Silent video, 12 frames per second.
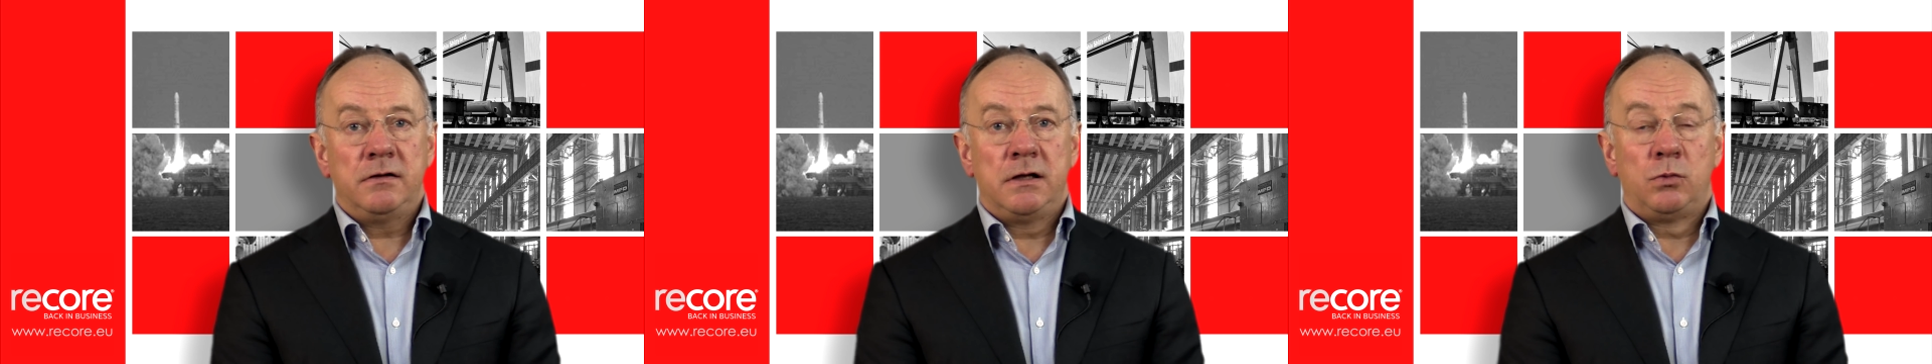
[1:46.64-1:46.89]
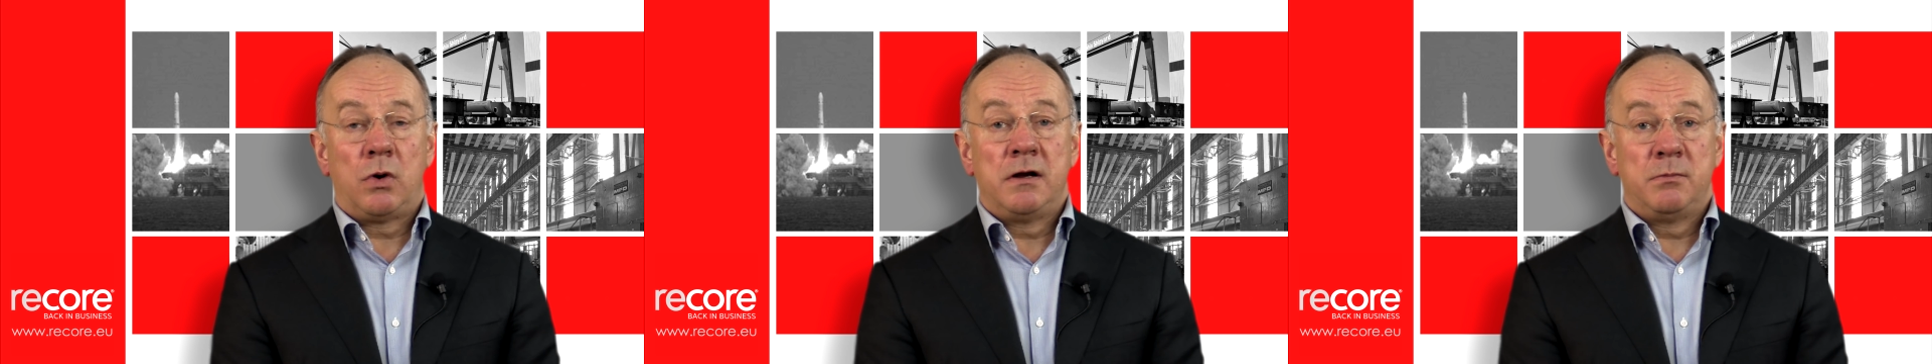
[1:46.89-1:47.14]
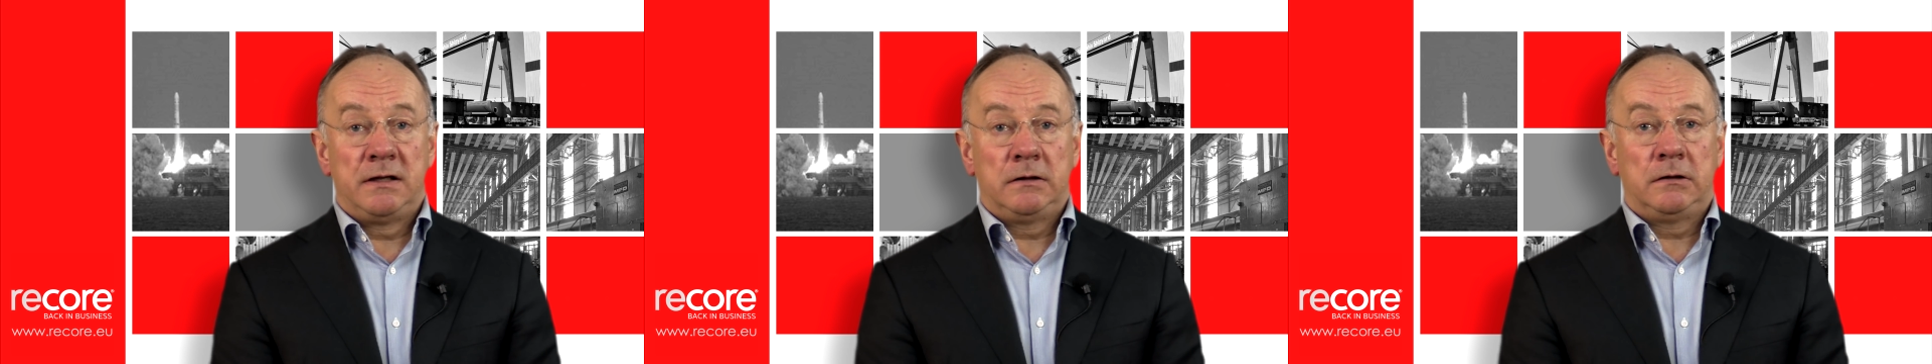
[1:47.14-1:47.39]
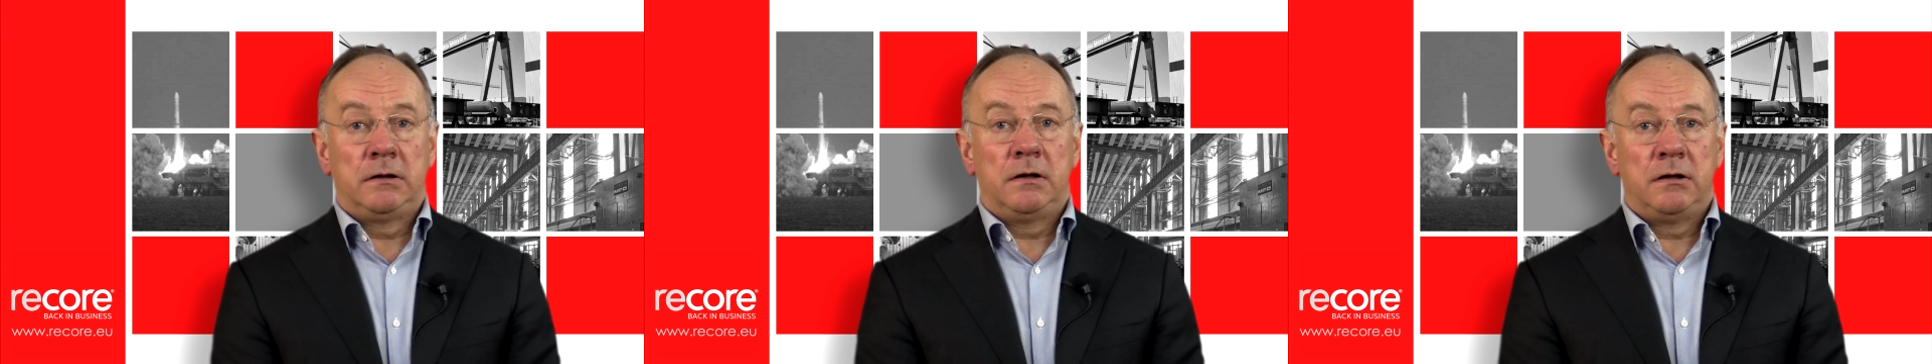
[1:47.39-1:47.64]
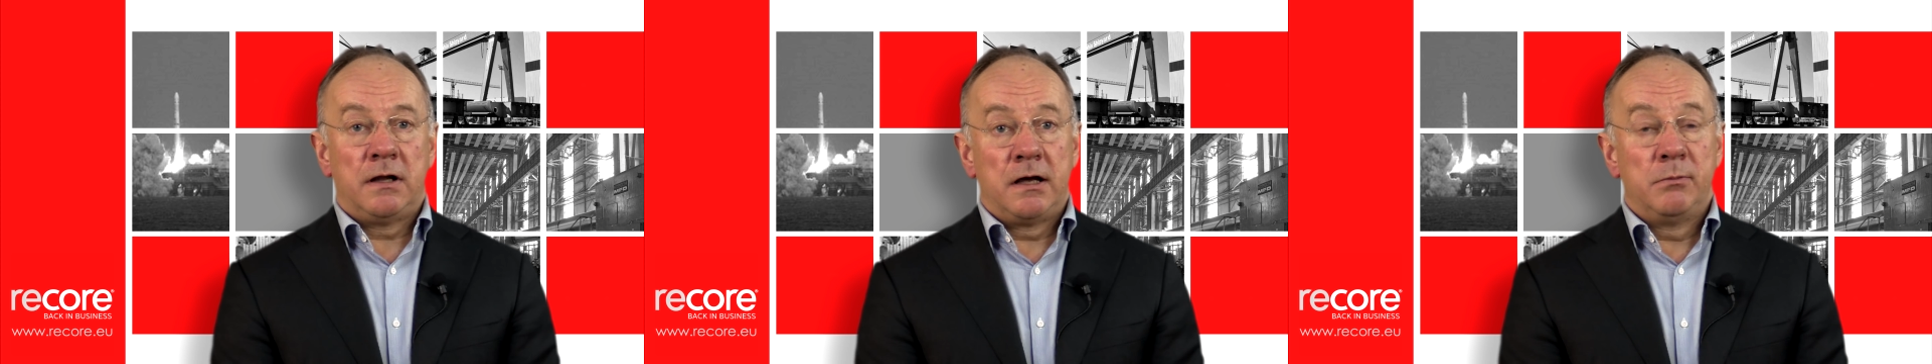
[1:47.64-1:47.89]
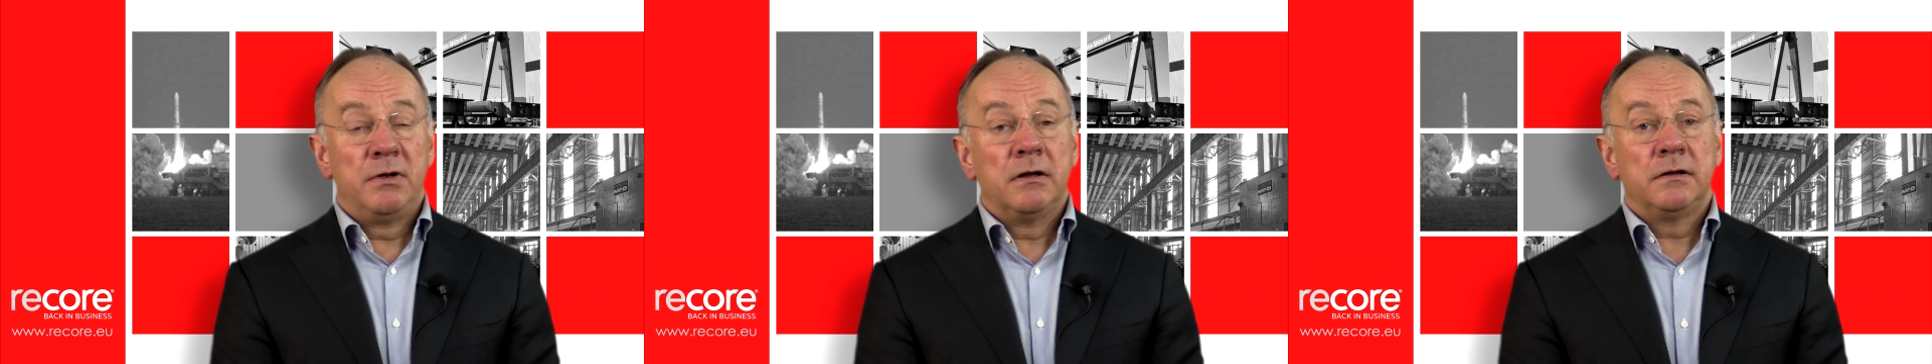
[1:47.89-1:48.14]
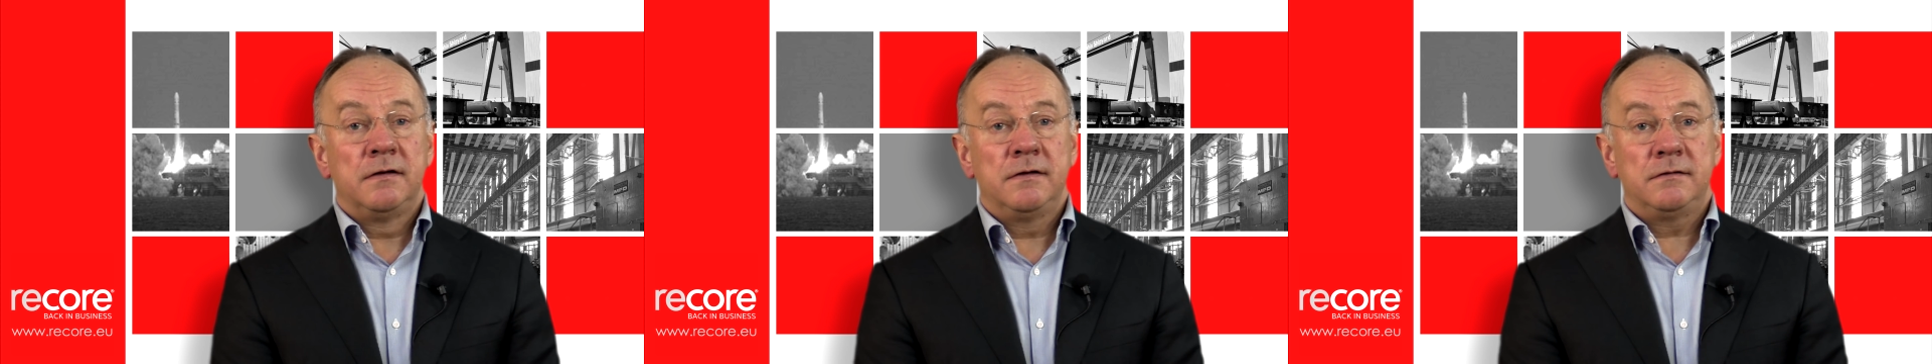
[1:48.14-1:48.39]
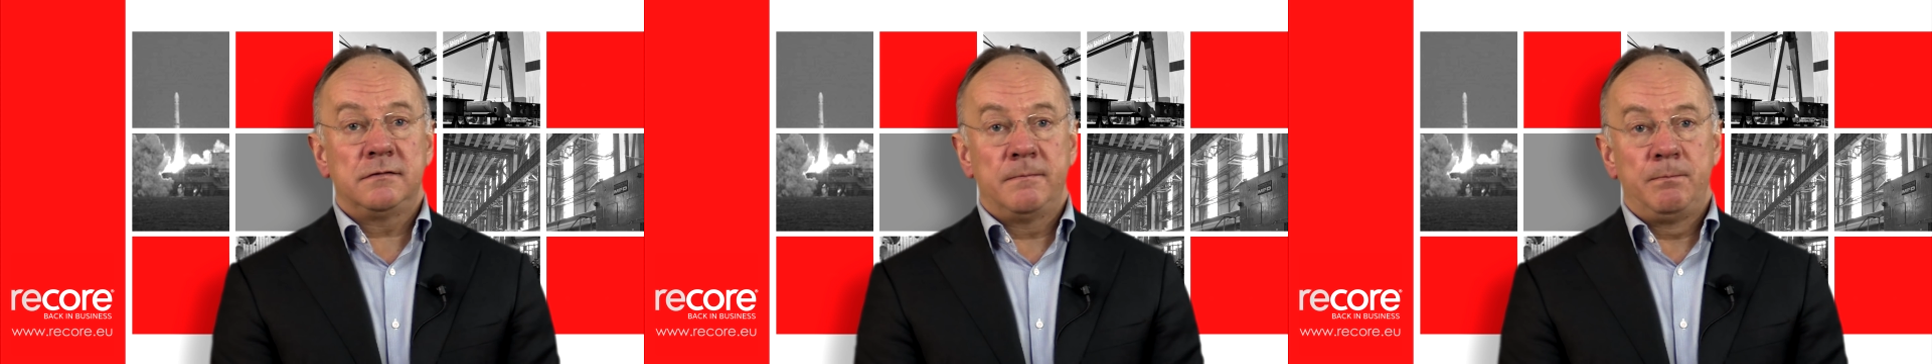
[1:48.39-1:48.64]
environmental
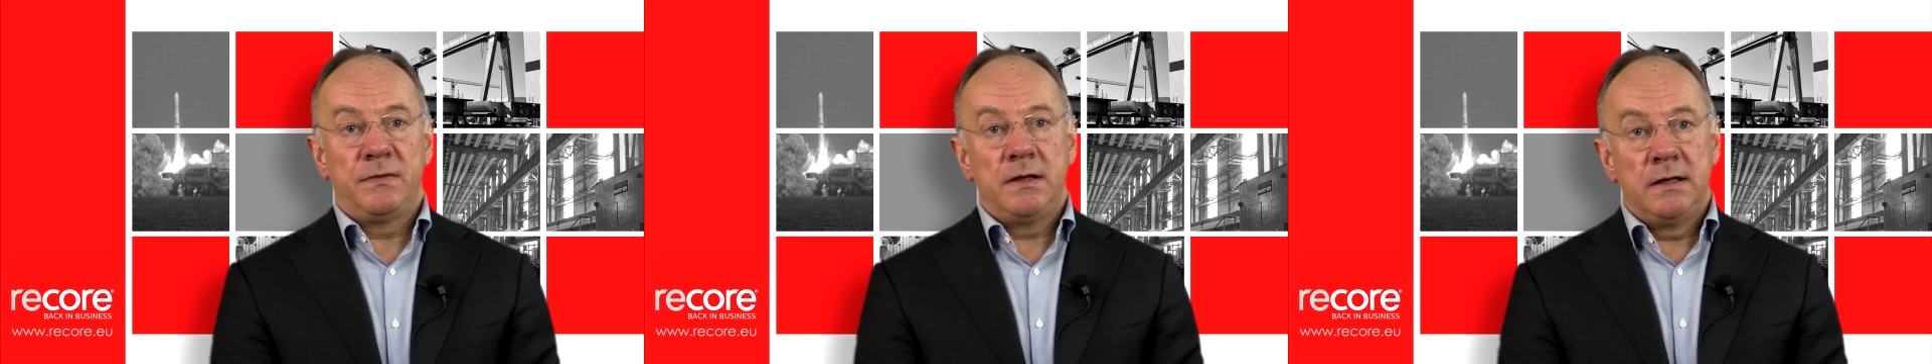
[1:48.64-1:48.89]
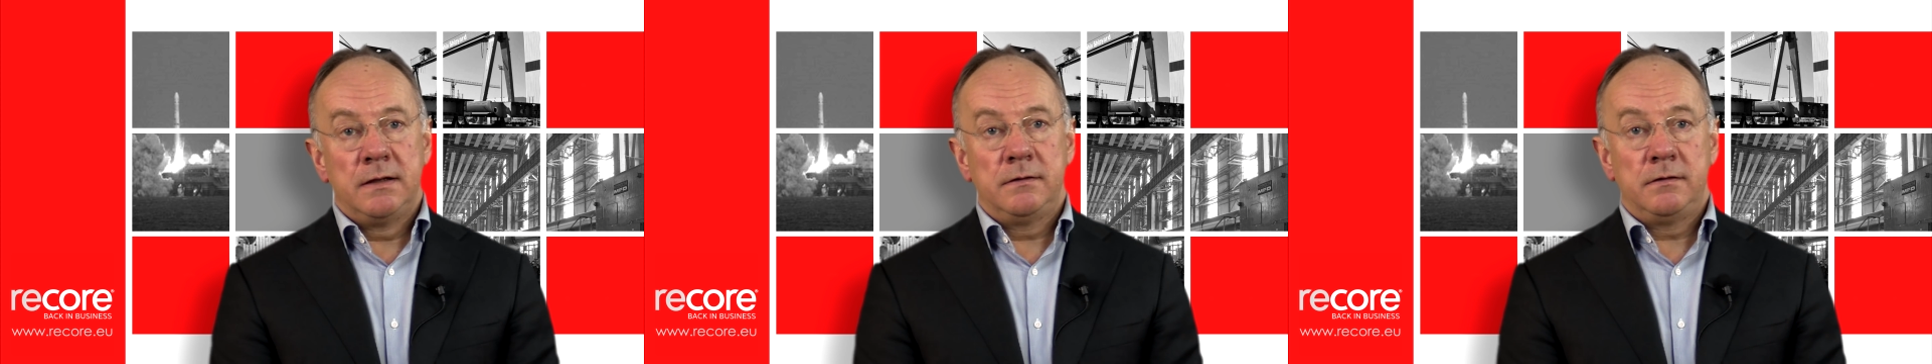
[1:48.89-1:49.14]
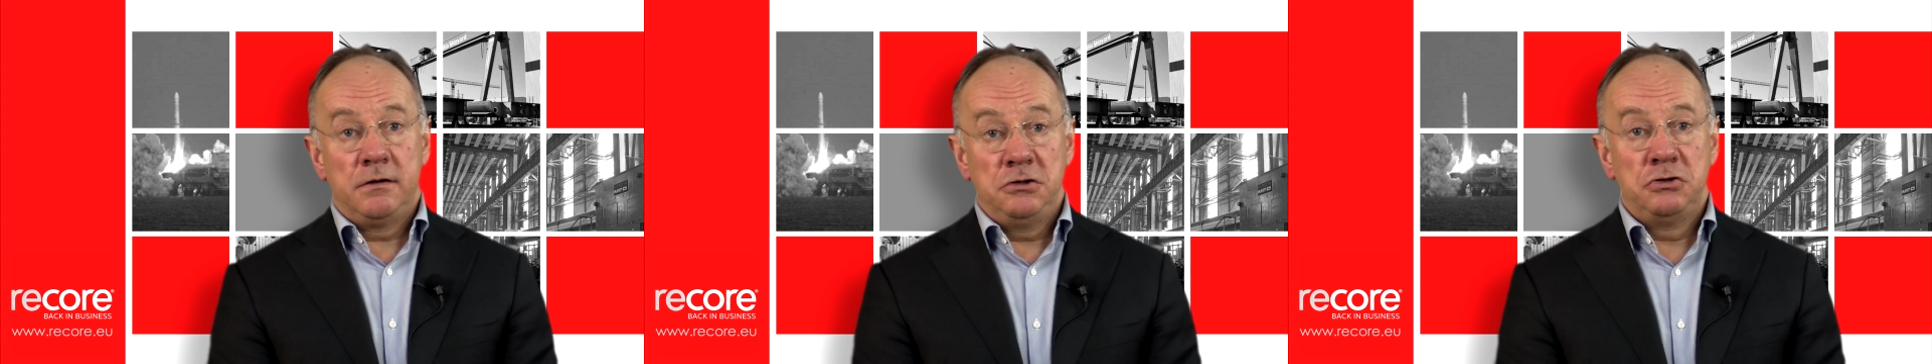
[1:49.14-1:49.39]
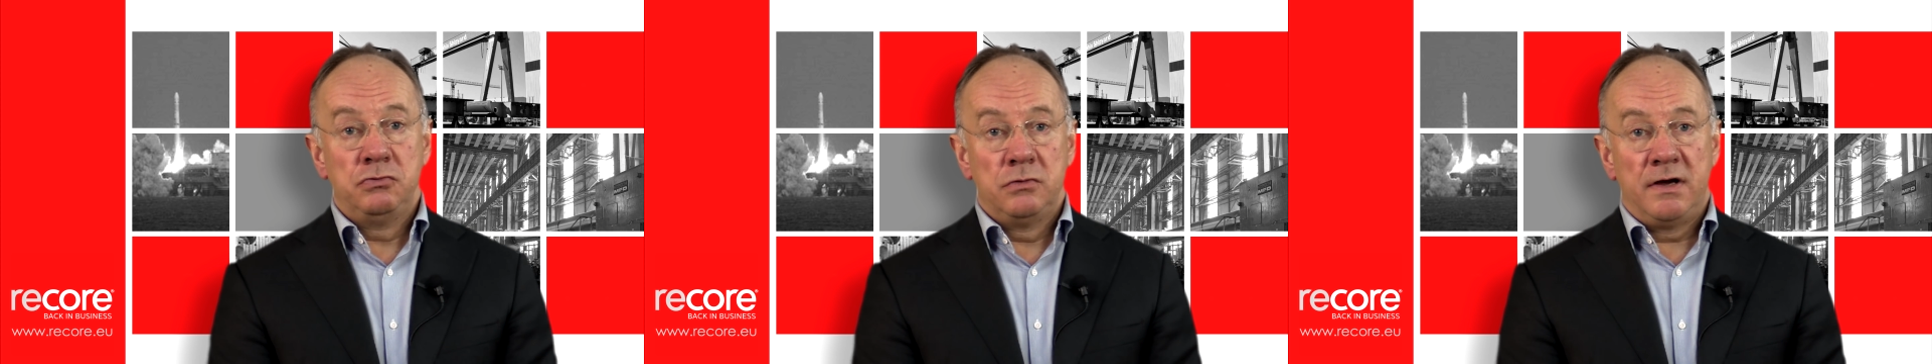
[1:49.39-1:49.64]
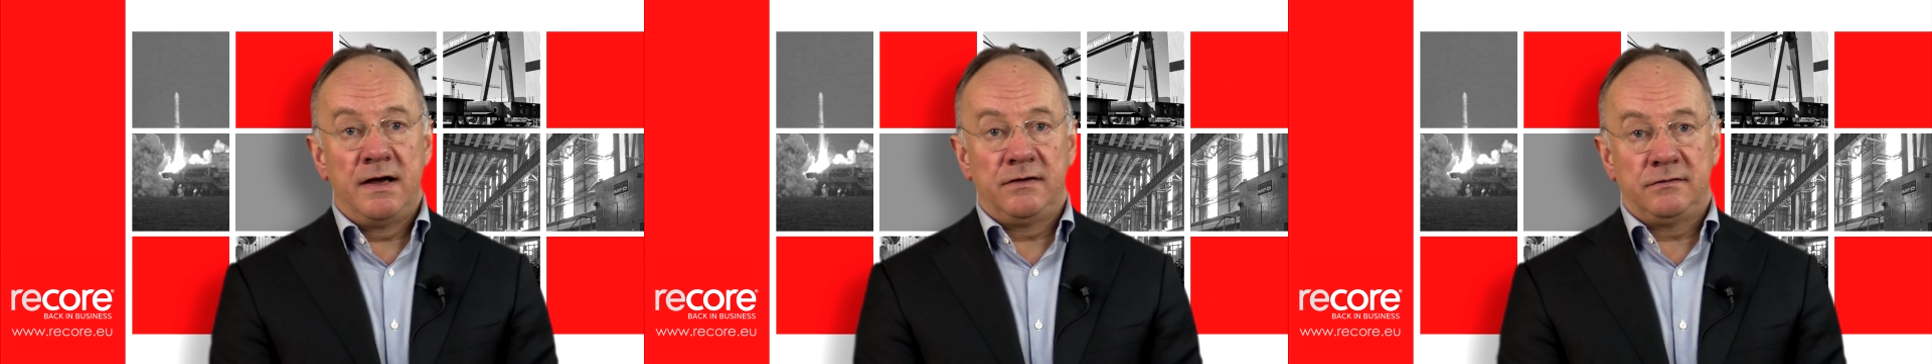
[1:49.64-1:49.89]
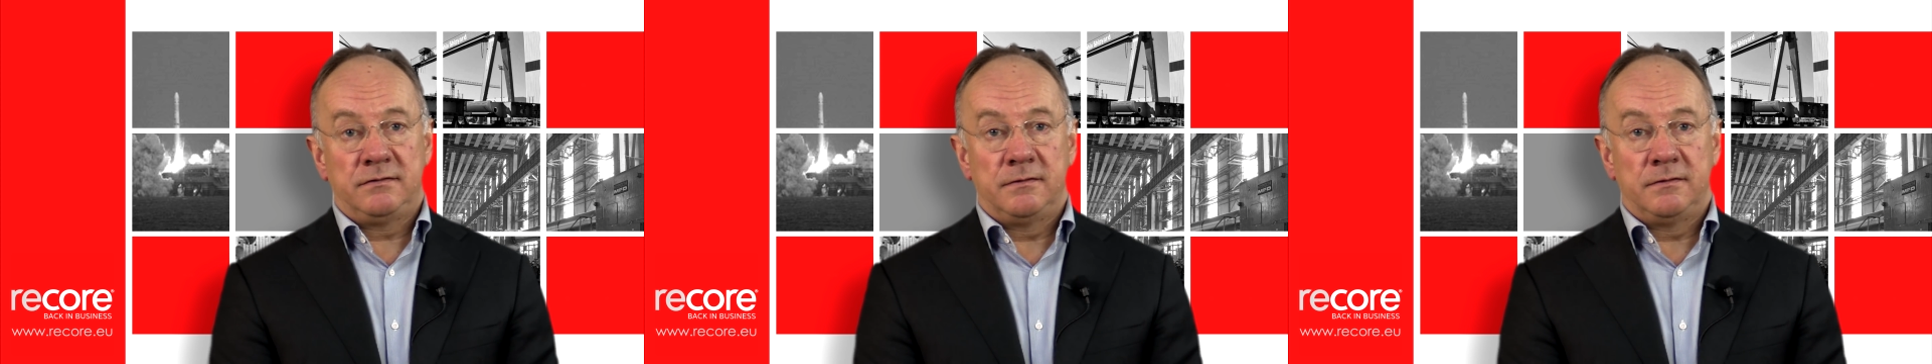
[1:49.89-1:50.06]
liabilities in the US.